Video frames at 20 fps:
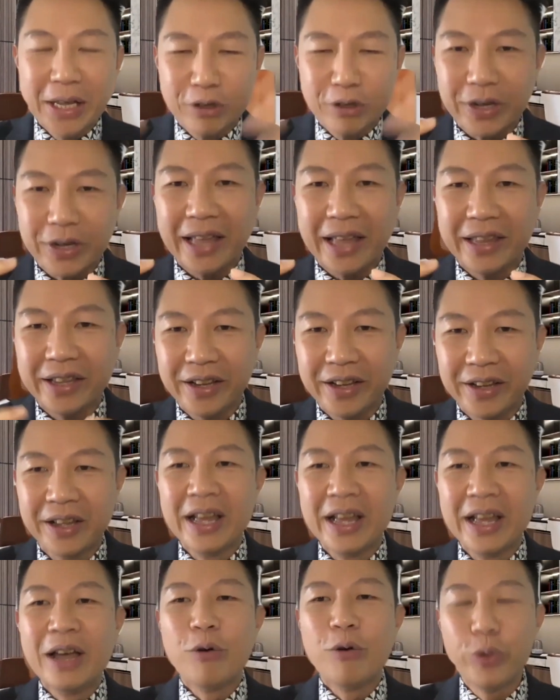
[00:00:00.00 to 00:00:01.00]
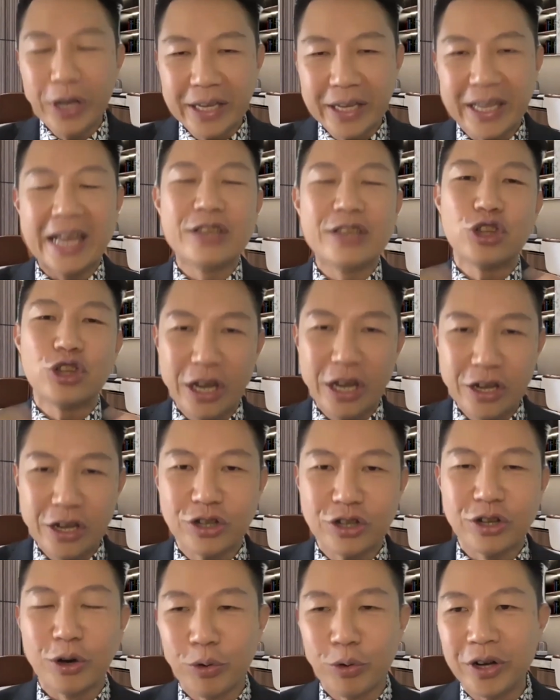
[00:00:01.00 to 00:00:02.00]
together we can change
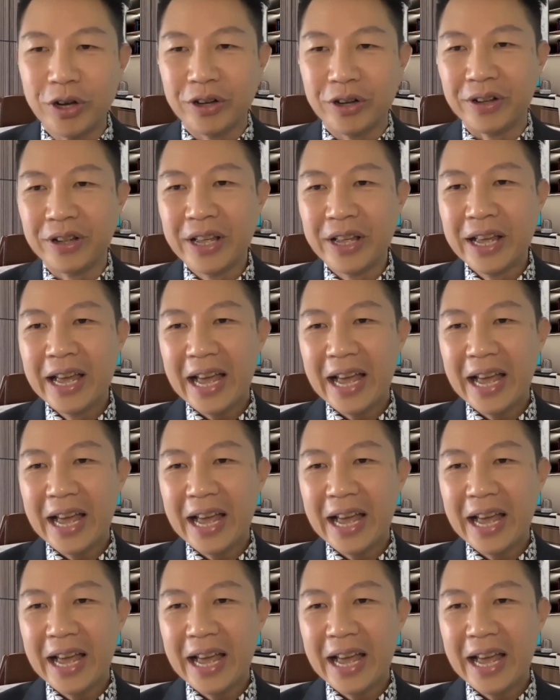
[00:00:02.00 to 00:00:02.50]
the world.